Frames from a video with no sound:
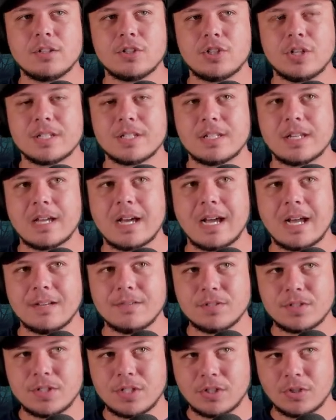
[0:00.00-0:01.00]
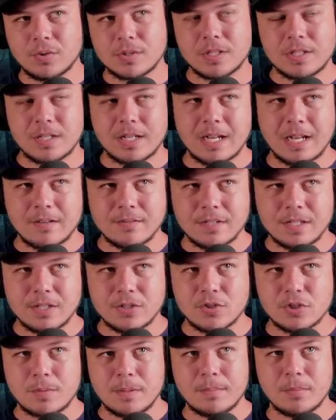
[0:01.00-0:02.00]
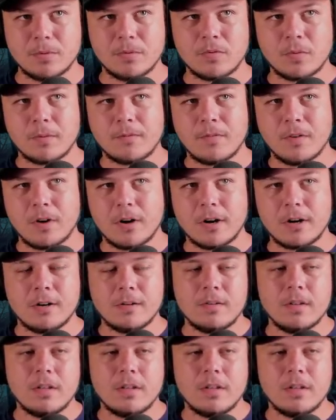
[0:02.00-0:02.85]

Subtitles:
She has knives. She throws the knives, injures people from afar.